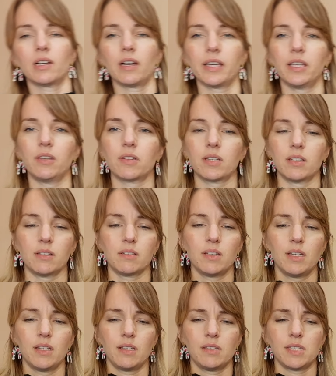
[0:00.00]
light, you can
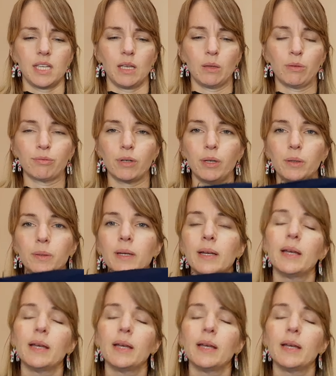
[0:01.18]
see through.